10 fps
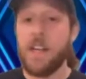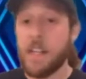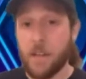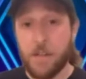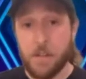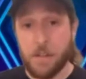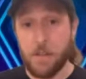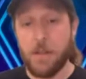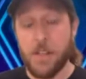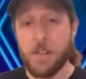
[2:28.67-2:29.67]
Now,
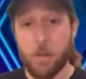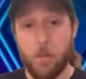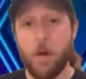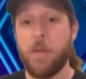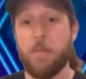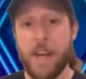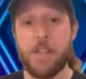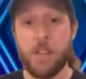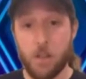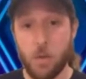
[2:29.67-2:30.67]
these are both
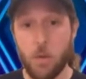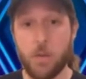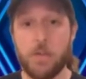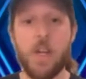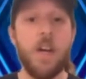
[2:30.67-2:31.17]
amazing tools